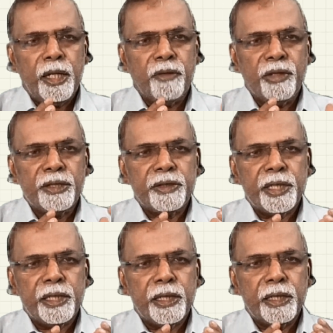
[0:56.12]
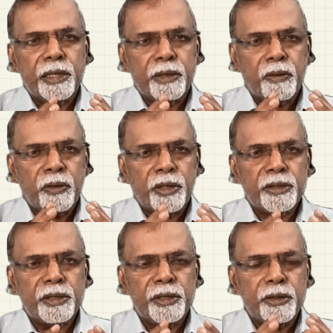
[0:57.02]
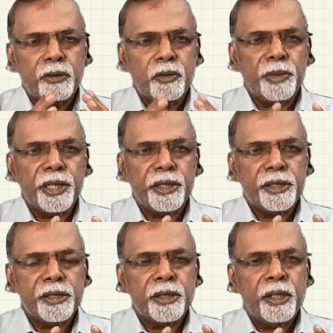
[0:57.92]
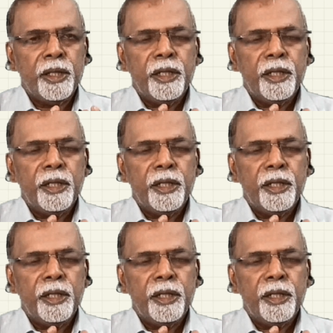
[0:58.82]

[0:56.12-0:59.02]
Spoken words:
and we say that the cortex is dominant